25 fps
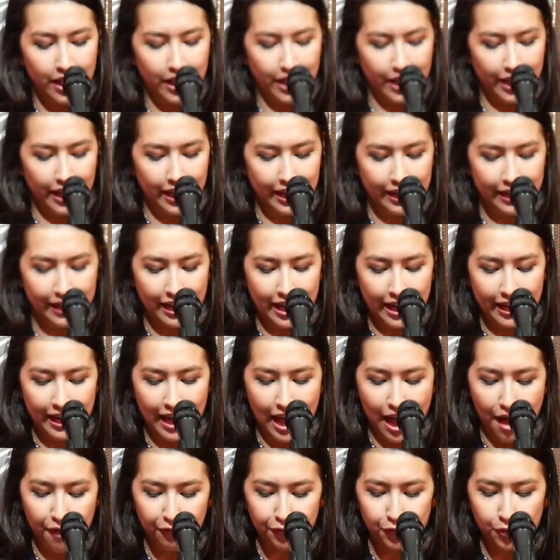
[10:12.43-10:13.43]
And I
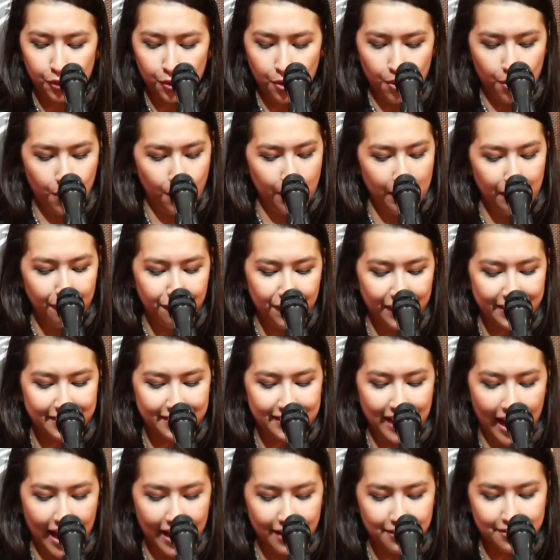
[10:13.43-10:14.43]
have to
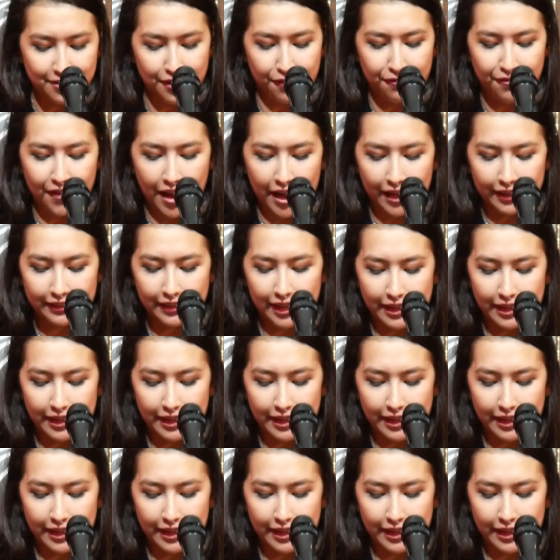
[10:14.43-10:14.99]
emphasize the fact